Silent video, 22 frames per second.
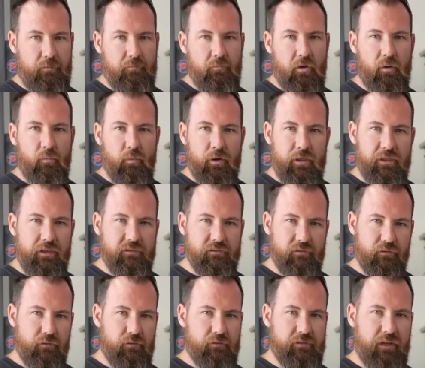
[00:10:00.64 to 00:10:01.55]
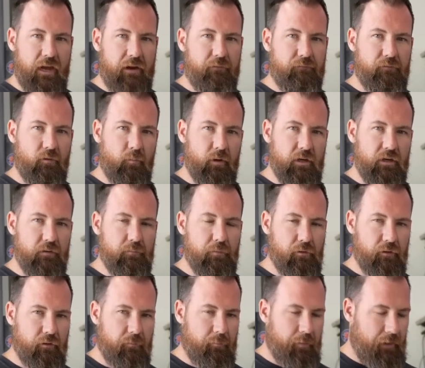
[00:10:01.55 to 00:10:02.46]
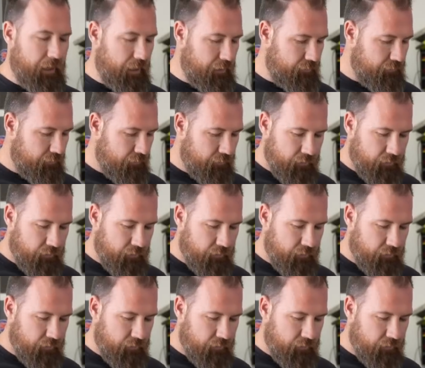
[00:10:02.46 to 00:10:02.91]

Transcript: in mind where these screws came from when you pull it apart.